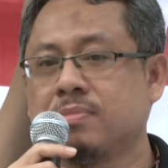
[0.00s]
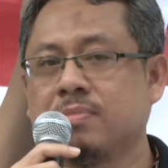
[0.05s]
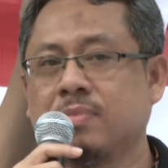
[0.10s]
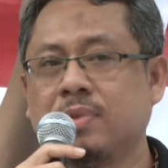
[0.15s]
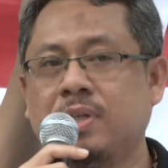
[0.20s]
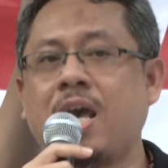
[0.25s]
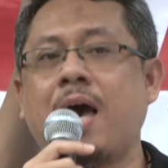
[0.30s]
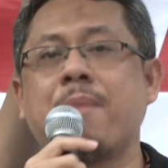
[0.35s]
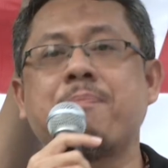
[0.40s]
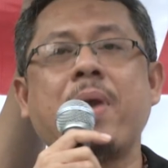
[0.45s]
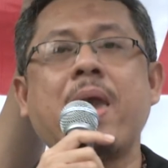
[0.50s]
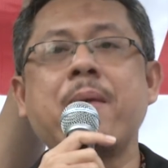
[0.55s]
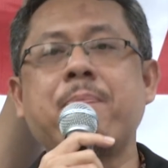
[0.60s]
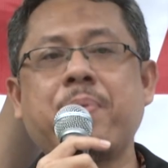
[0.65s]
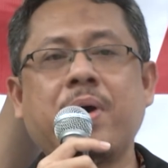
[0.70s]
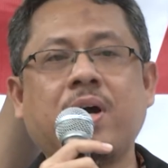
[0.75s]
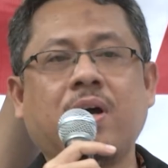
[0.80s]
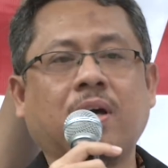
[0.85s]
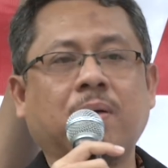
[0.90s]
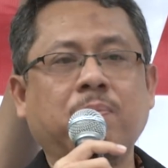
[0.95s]
their
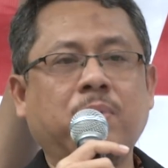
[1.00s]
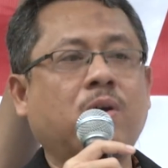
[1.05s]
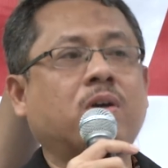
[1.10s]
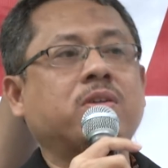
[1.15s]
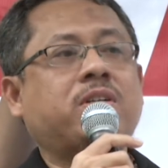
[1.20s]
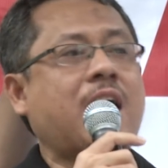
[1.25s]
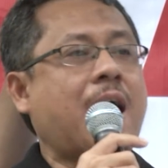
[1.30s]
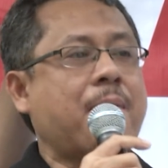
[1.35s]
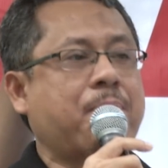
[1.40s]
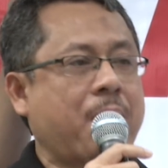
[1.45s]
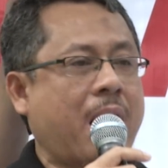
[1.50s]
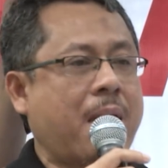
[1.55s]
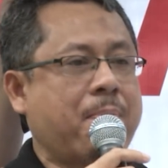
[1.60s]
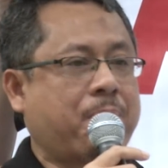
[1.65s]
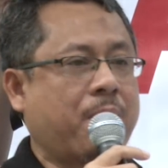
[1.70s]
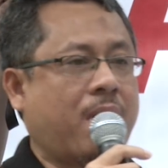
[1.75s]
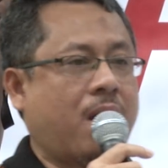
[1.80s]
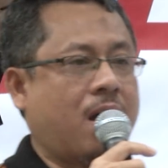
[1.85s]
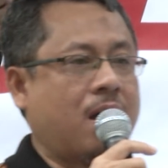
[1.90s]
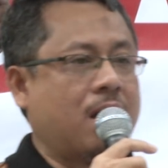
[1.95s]
paper, because their
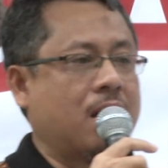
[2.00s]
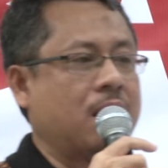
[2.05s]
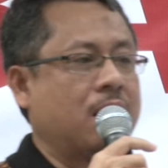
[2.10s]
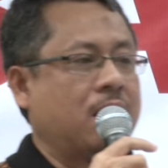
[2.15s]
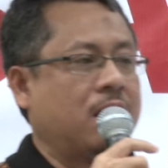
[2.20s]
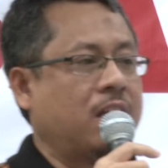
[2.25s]
paper